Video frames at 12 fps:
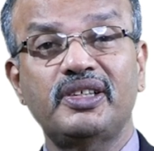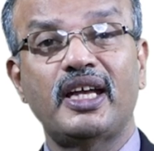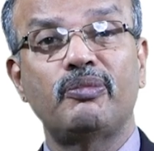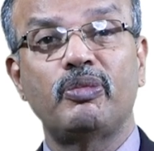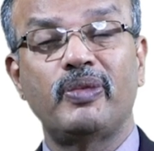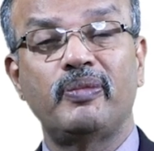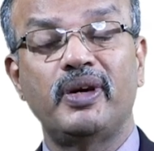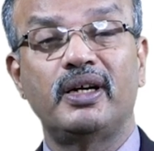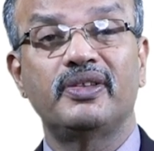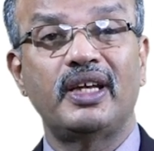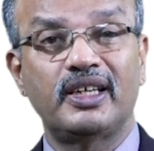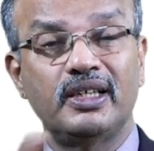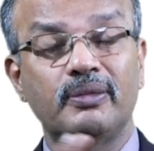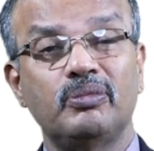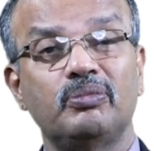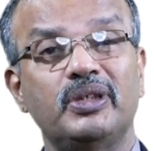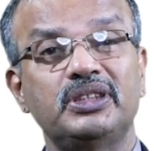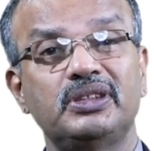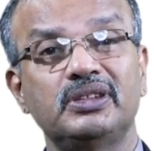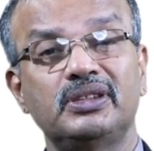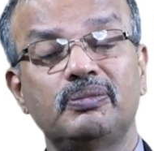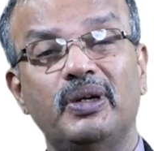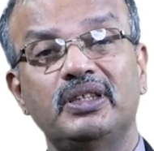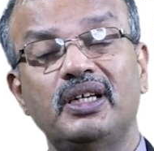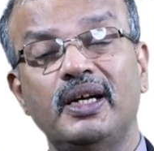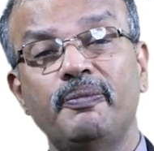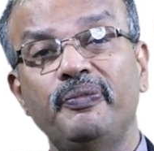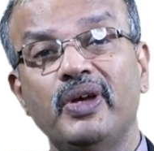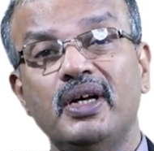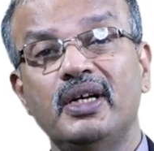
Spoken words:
can be made, like in breast lump,